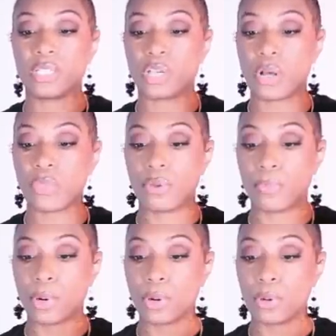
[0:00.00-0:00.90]
It's called the
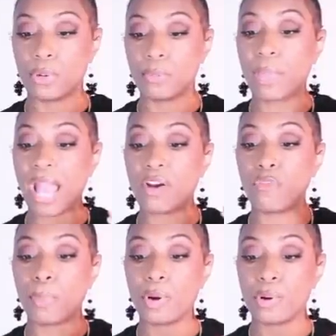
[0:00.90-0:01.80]
Pearl Pack
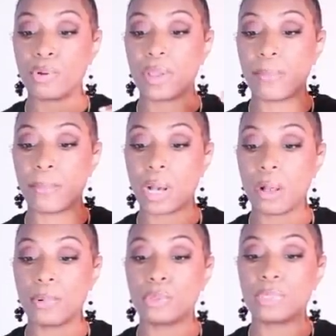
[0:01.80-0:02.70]
of Pearl and
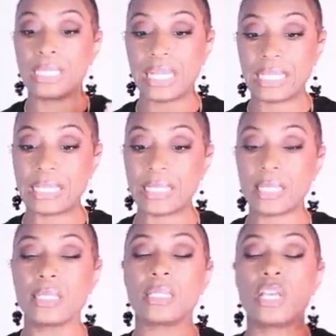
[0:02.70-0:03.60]
Bobble
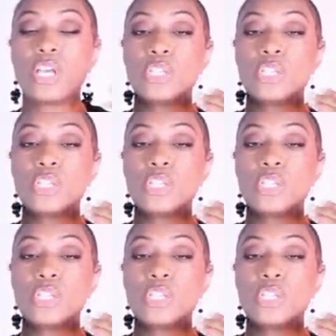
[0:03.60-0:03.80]
Necklaces.